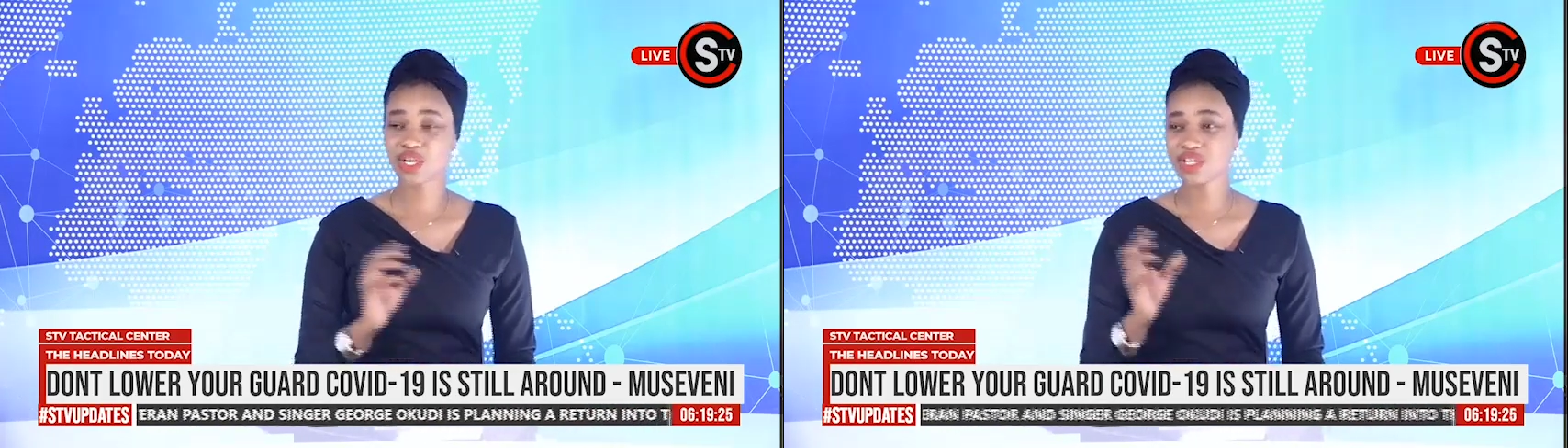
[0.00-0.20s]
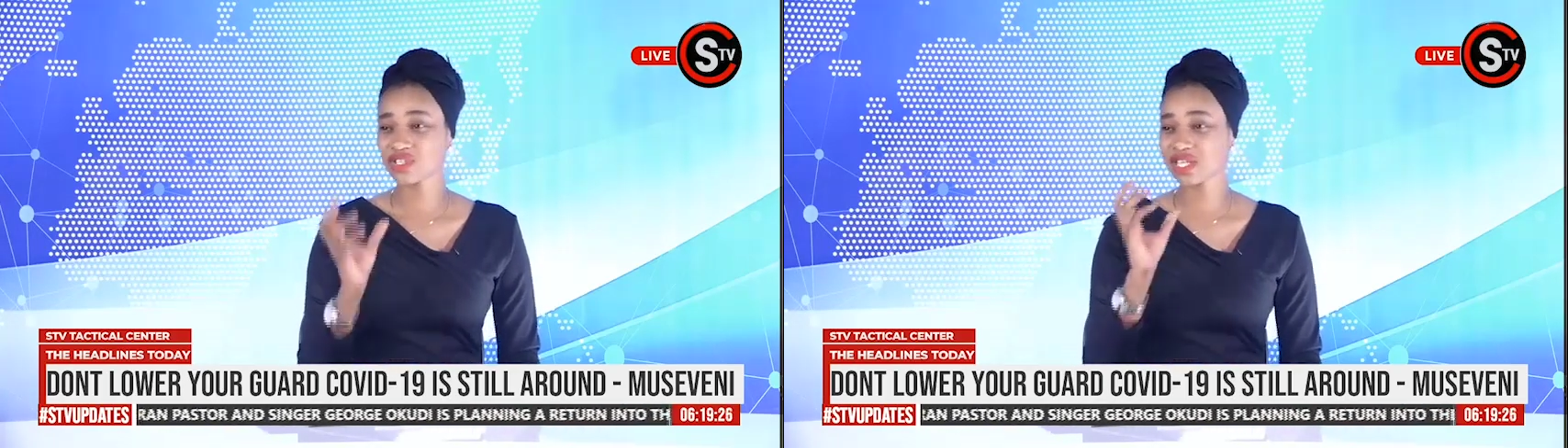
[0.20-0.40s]

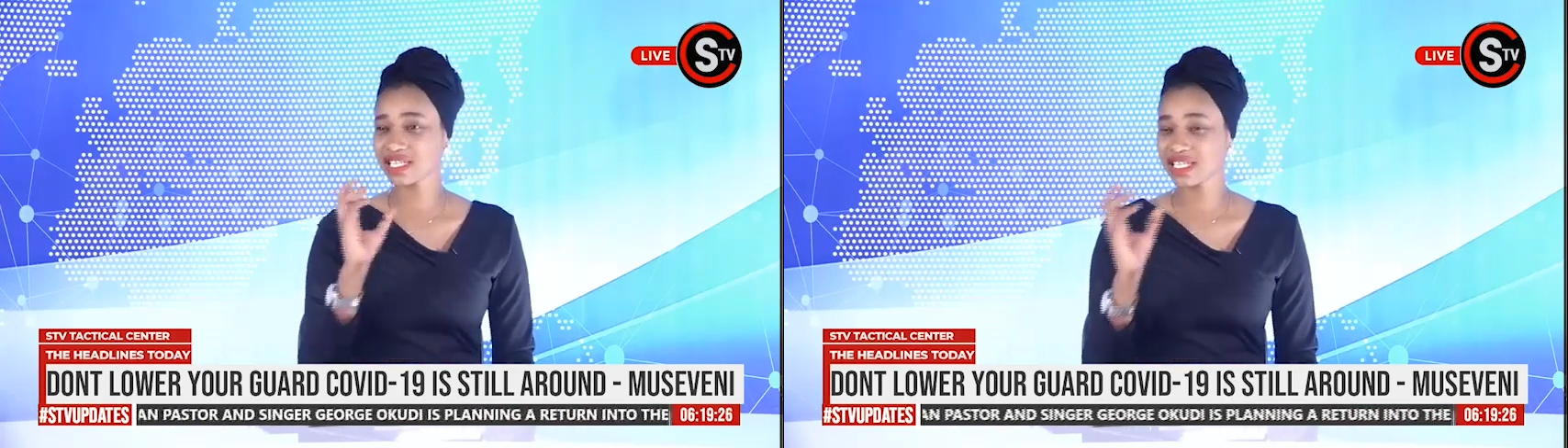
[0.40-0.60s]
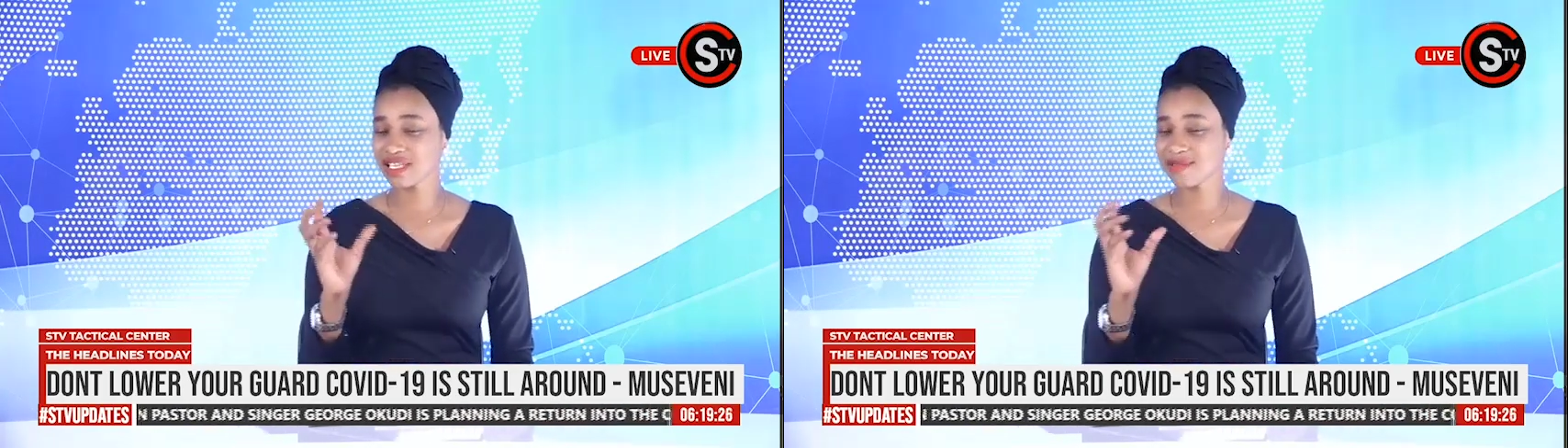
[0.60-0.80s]
to that
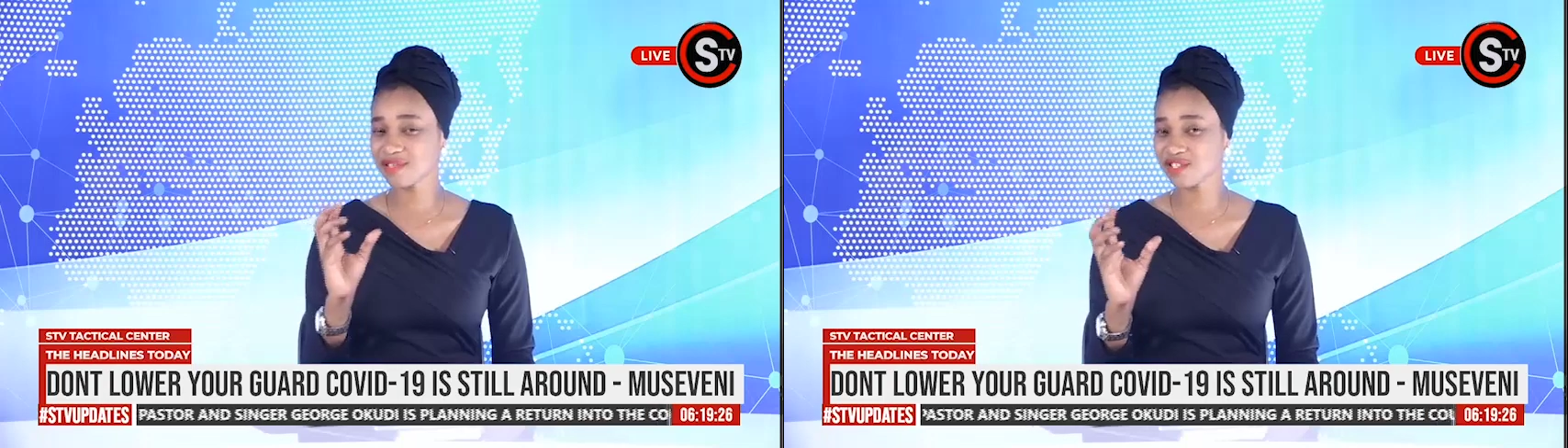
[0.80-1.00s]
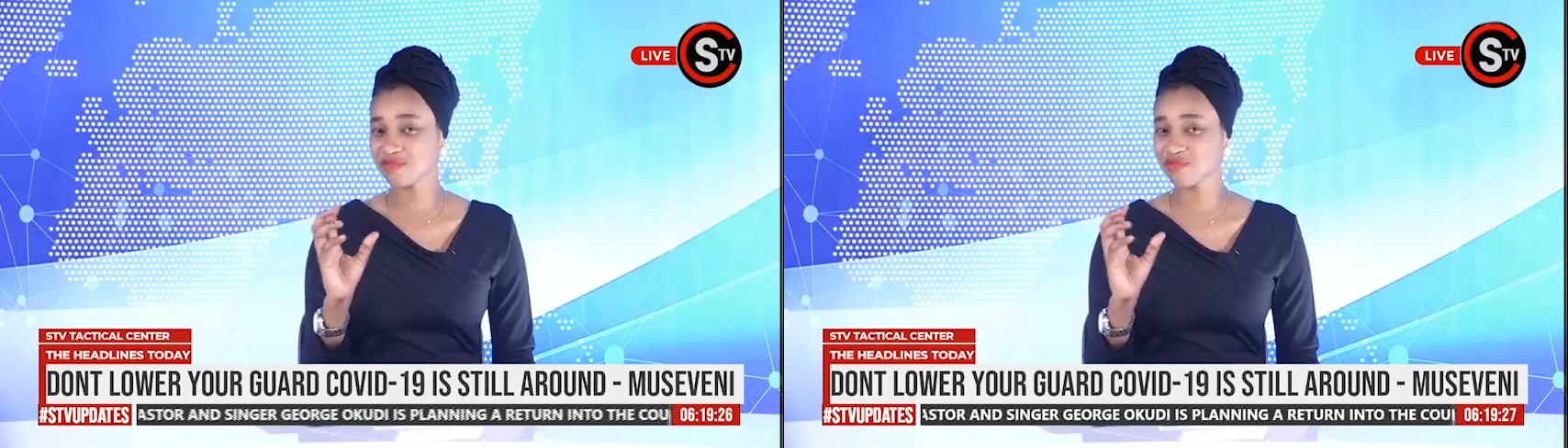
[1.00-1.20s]

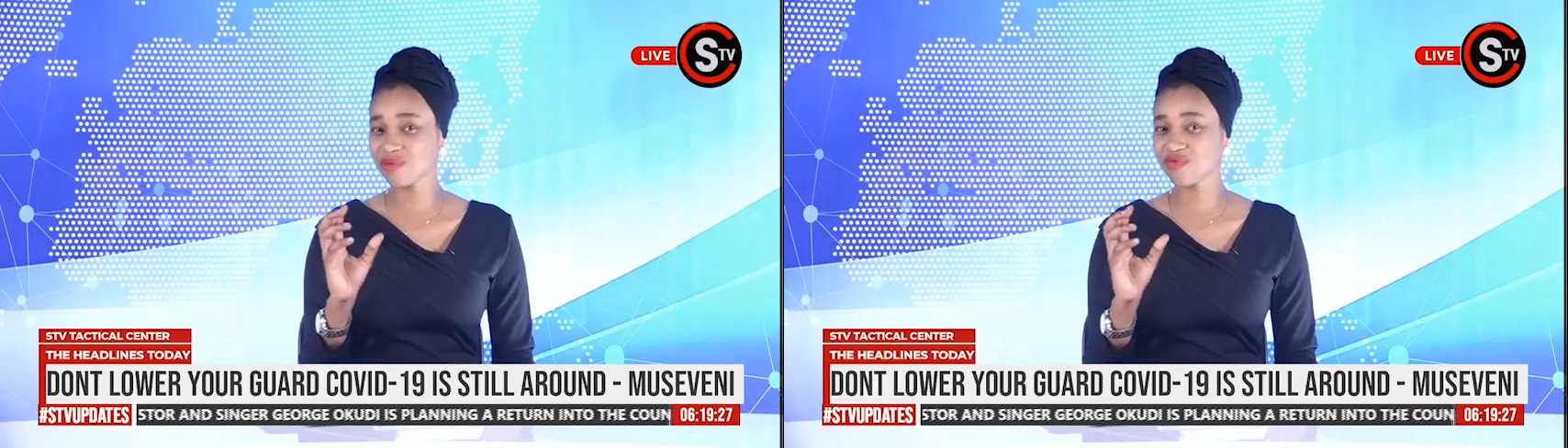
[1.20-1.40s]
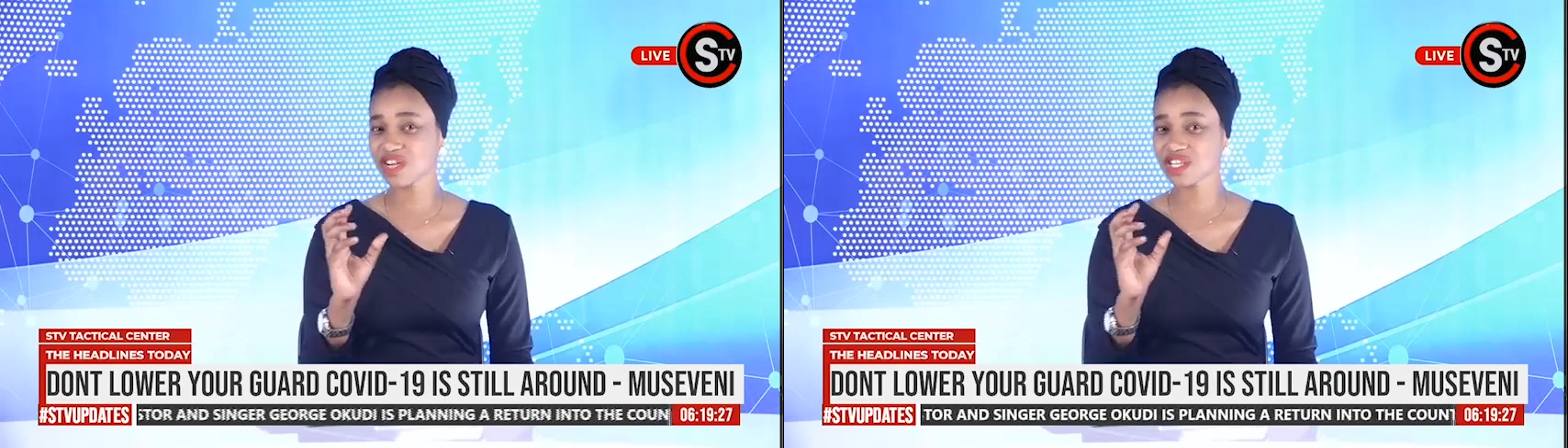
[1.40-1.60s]
image of
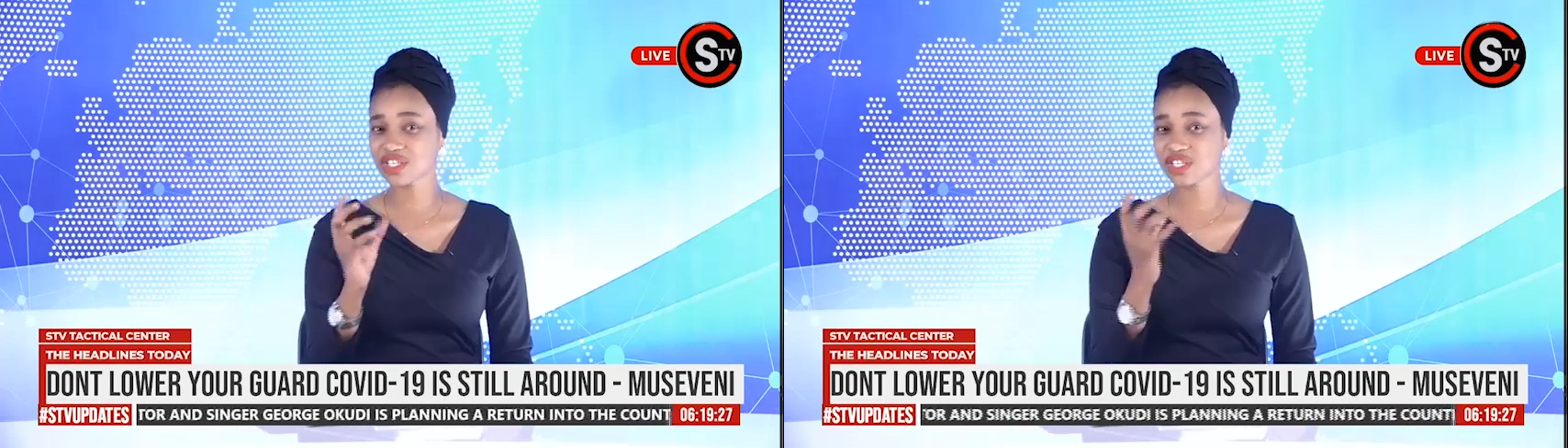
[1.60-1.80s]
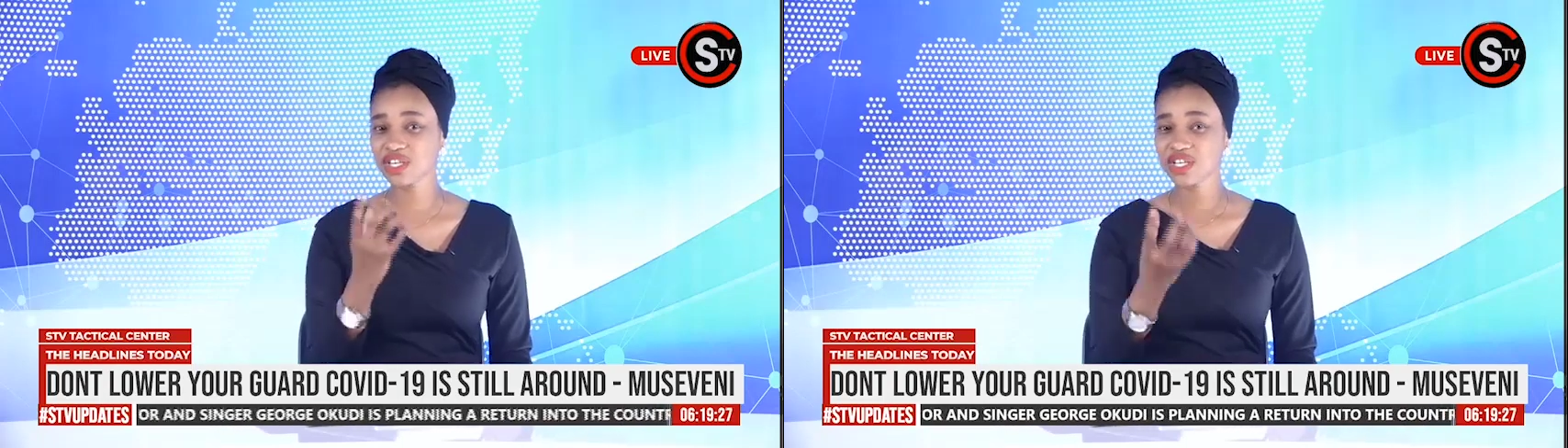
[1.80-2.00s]
perfection,